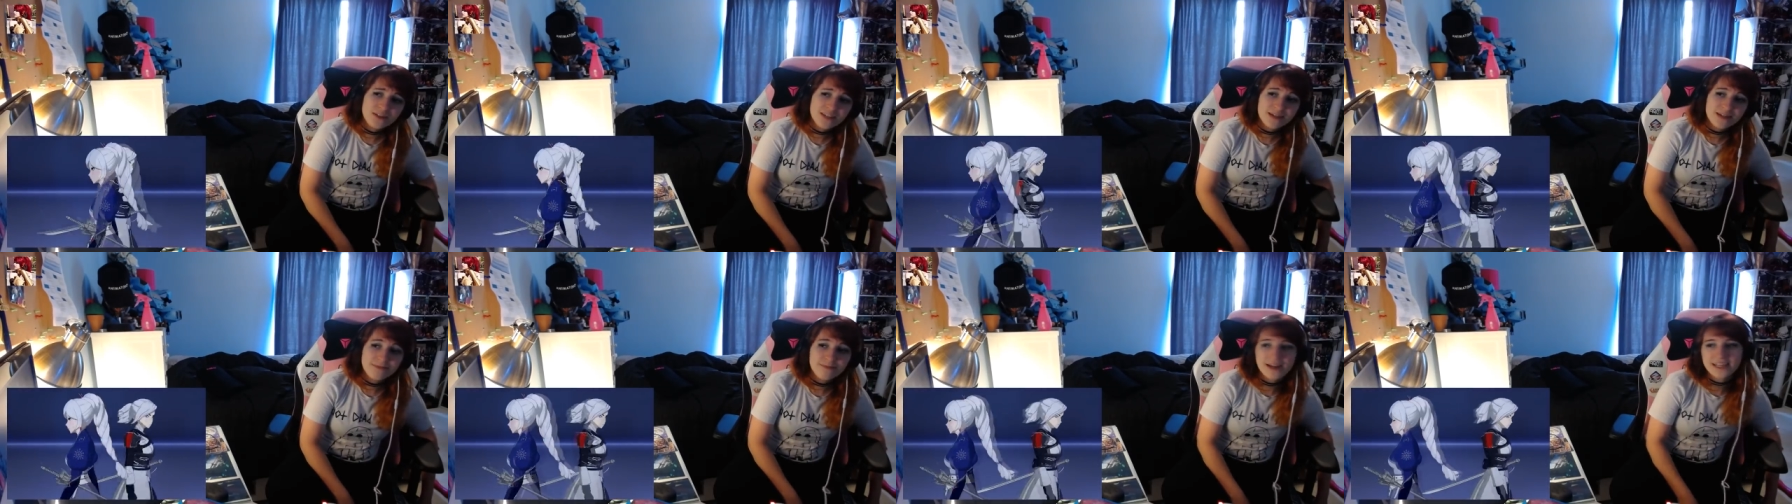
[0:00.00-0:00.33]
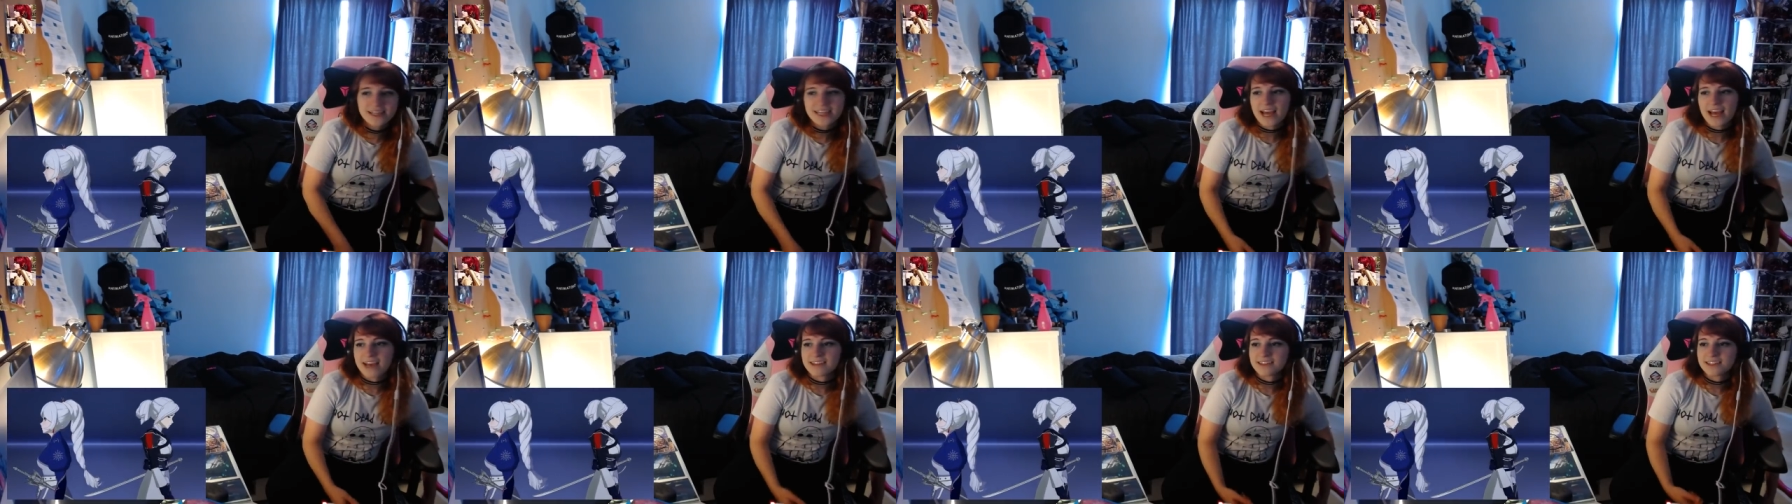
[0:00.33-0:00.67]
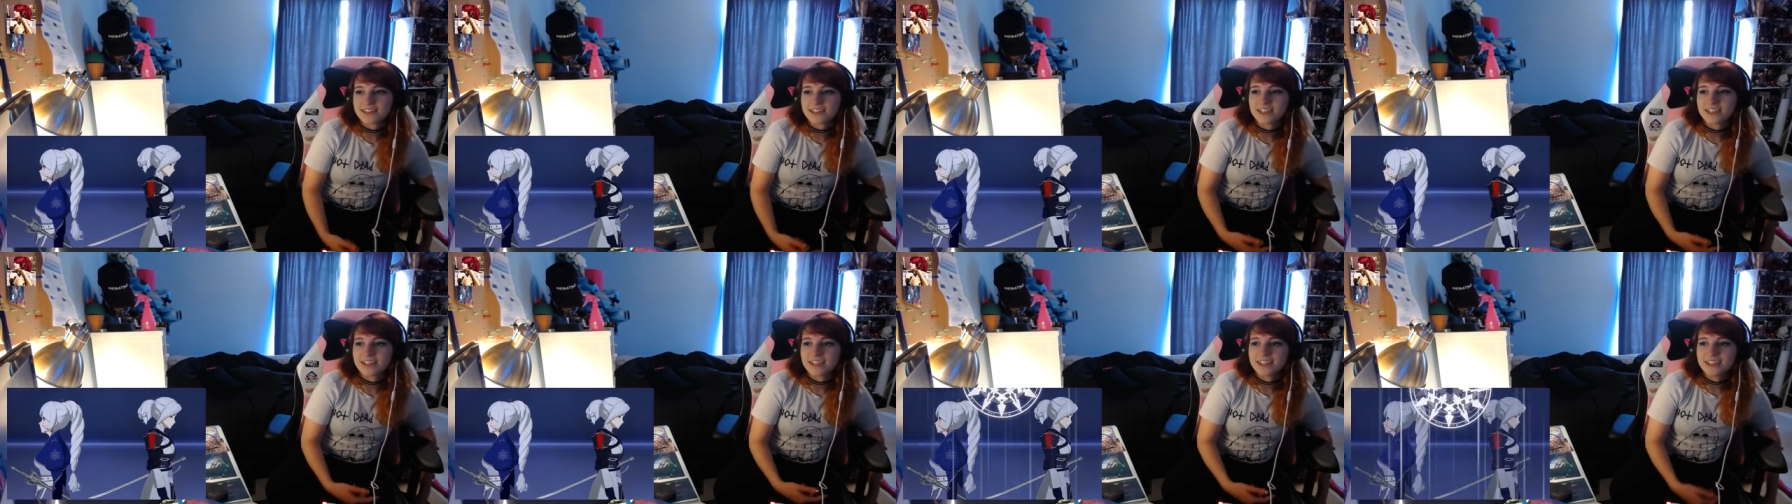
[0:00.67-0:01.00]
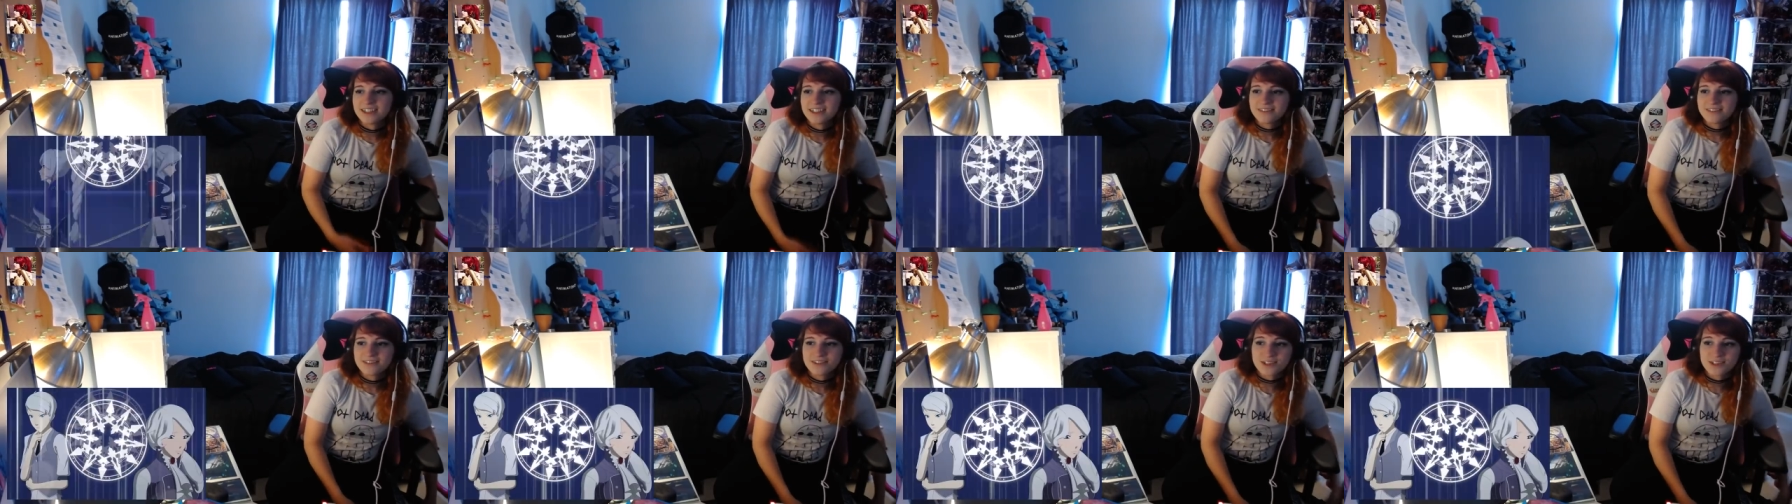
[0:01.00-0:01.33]
dim- My cat's here,
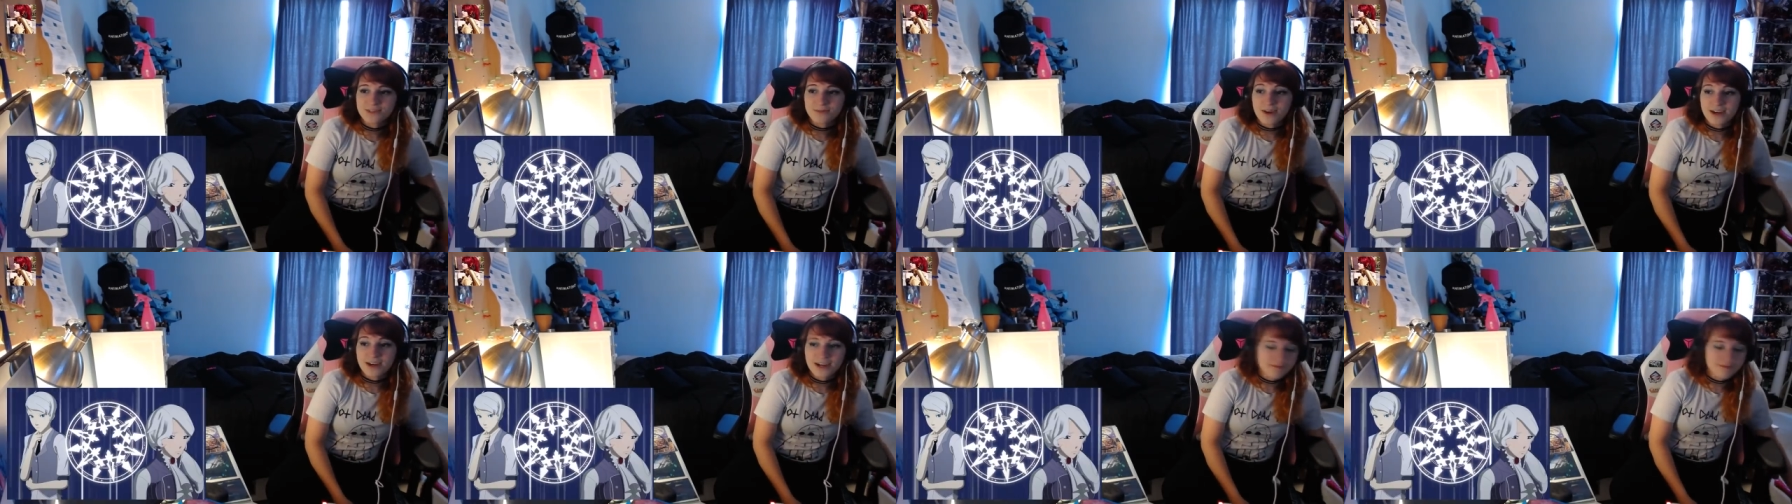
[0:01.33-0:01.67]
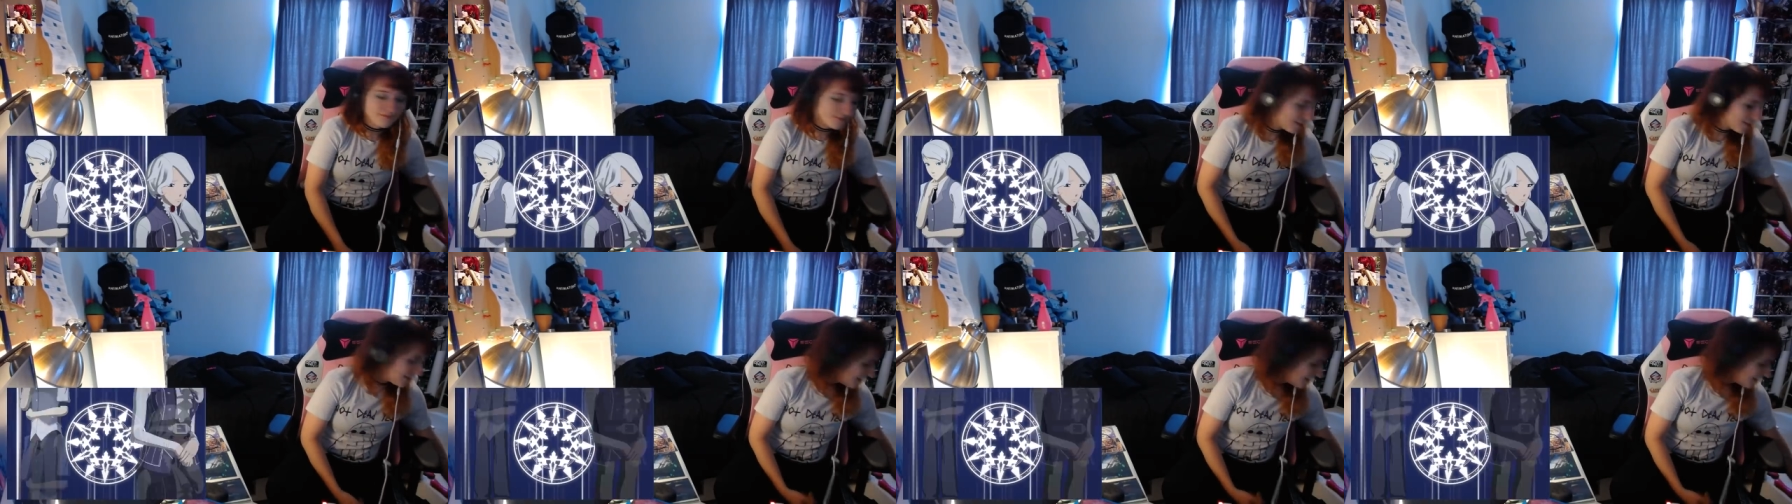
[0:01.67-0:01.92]
which is why I'm-